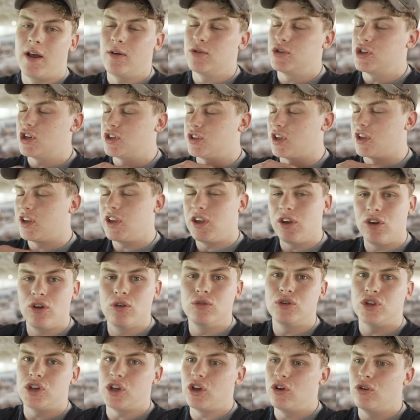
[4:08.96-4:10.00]
it was just a
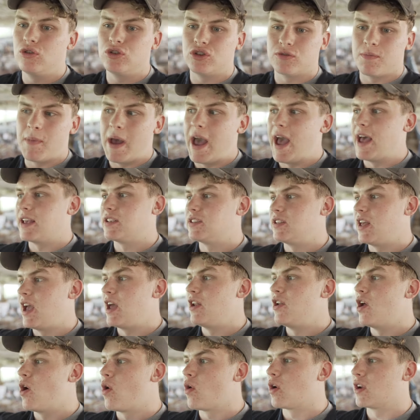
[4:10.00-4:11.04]
huge, huge mess. They
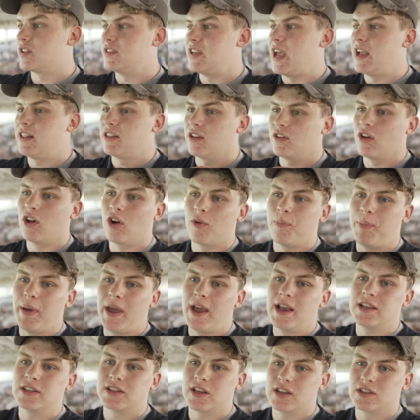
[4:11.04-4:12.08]
had nowhere to take the little
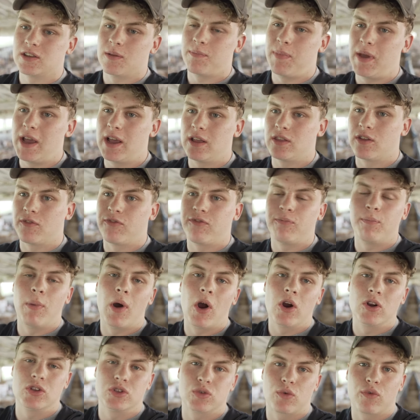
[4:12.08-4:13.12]
pigs because the big the
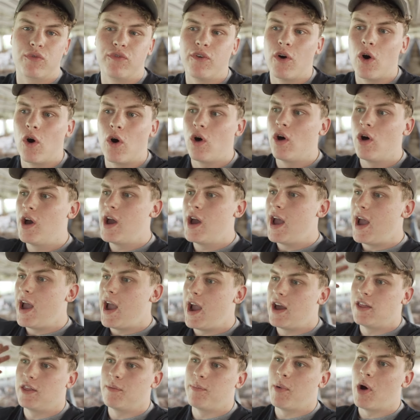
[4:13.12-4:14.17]
barns were full
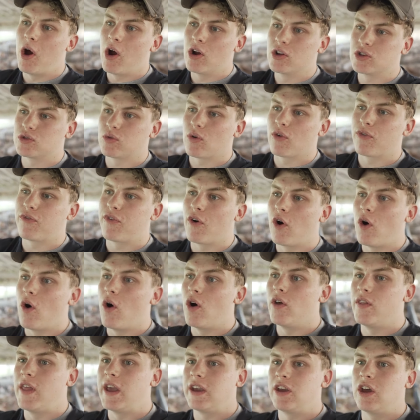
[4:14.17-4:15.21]
and the barns were
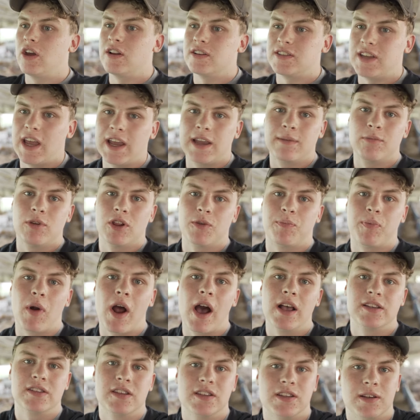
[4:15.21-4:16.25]
full and they couldn't take them to the
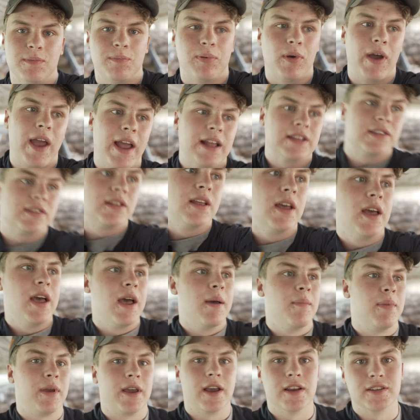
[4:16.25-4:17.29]
processing plant
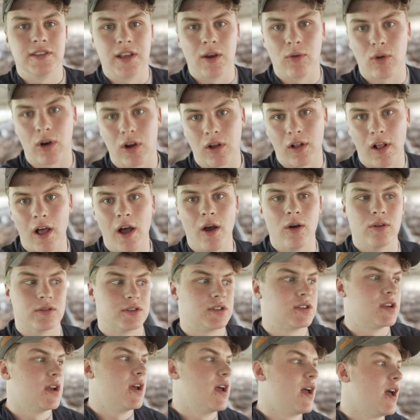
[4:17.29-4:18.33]
because they were closed.
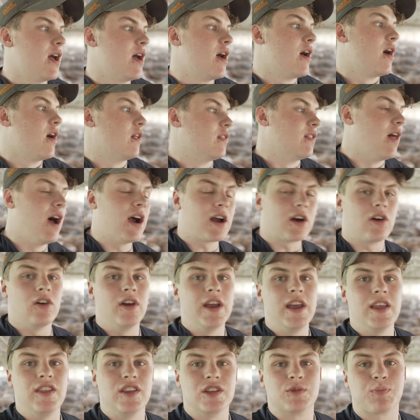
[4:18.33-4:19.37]

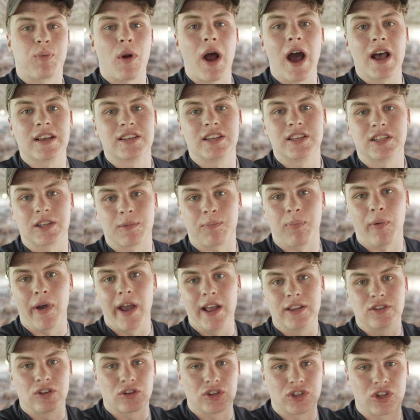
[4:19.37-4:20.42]
Luckily, these processing
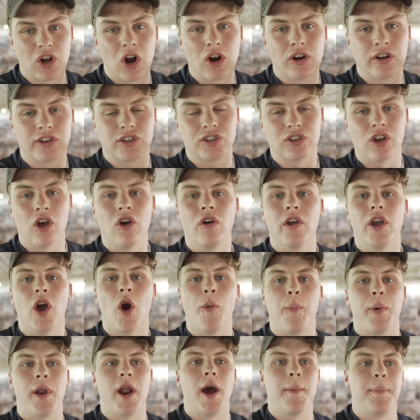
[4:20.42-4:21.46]
plants are starting to slowly
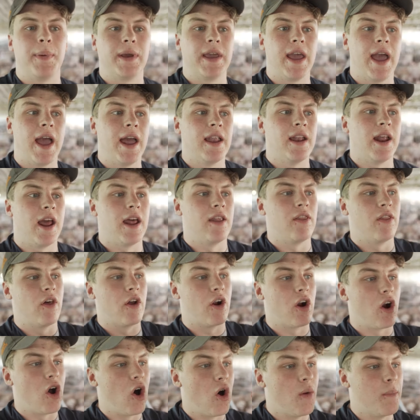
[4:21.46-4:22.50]
open up again and
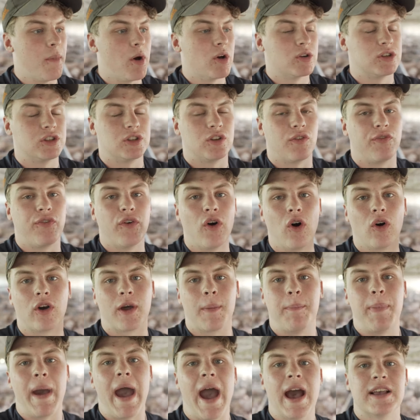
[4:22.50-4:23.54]
they're almost to full
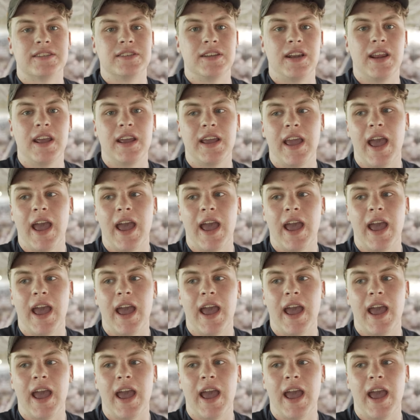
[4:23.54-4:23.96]
capacity